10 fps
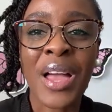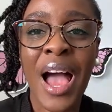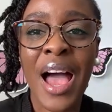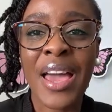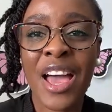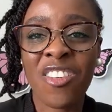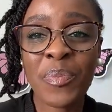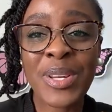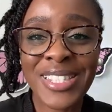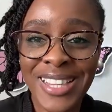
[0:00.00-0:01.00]
I
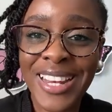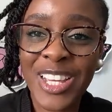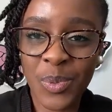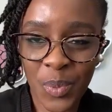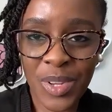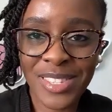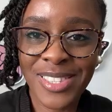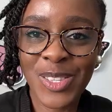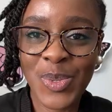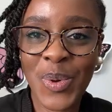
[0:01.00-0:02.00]
have personally experienced
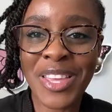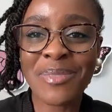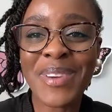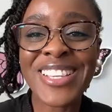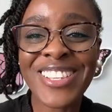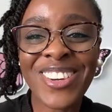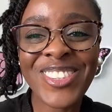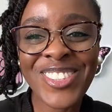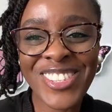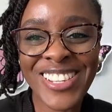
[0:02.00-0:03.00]
this with my
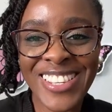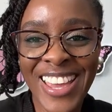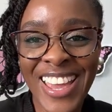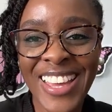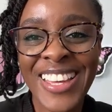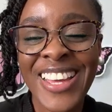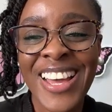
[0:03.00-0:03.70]
second daughter's hair,